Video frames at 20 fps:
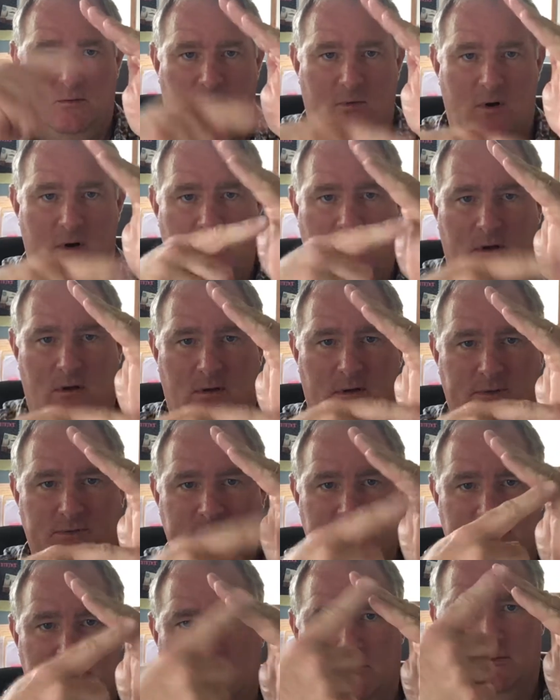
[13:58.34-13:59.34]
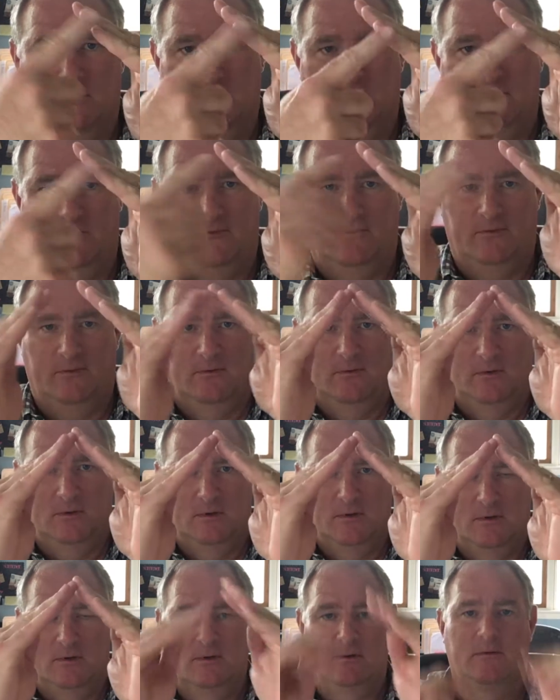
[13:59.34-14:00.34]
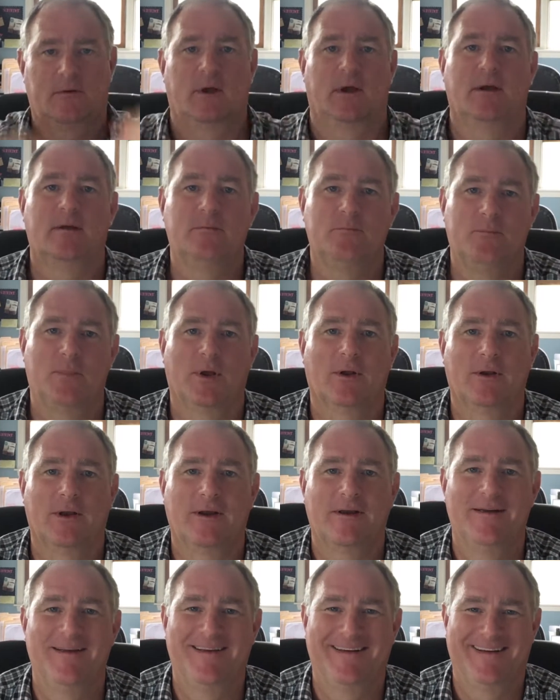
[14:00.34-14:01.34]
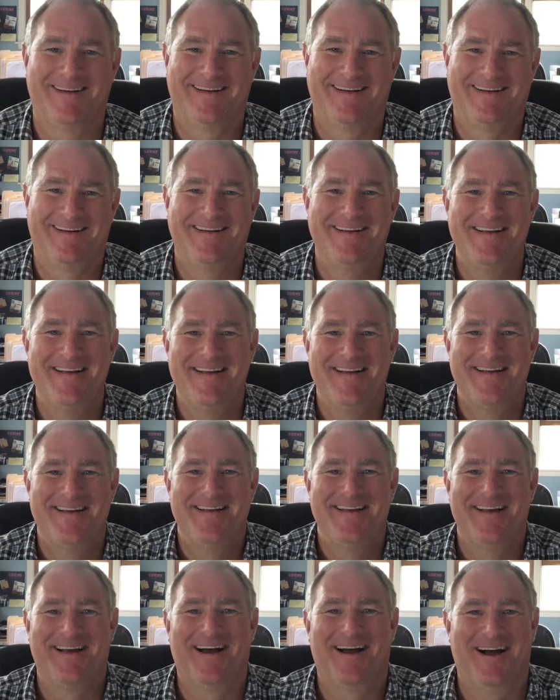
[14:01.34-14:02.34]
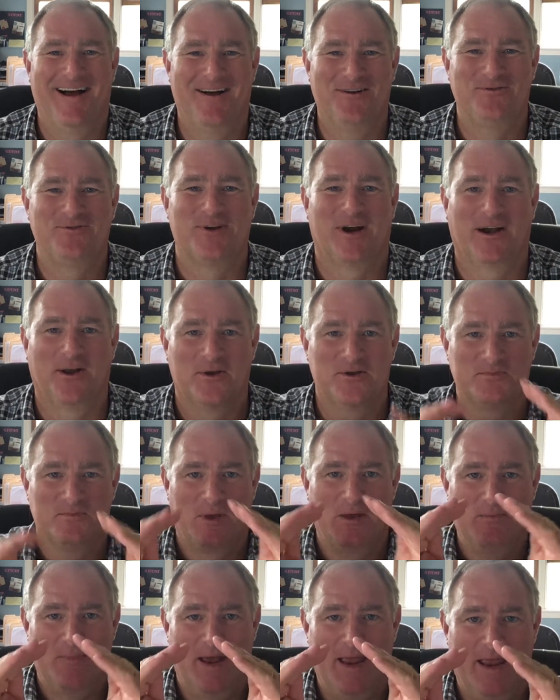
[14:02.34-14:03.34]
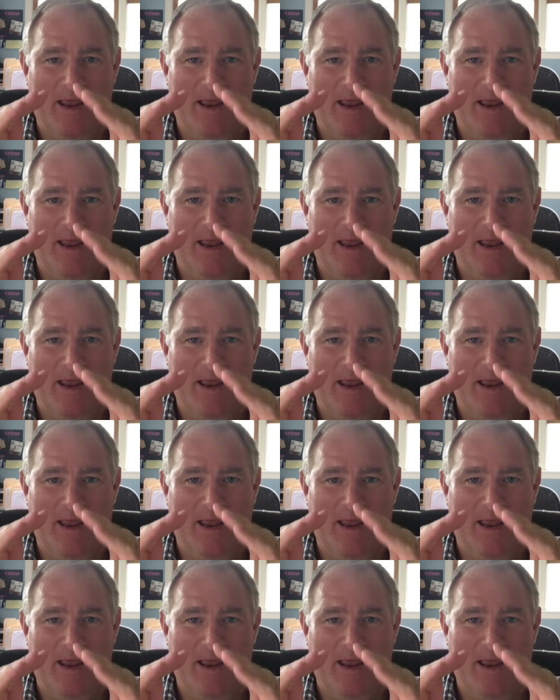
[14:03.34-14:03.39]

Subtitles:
Walls, roof, okay, building. Trying to explain my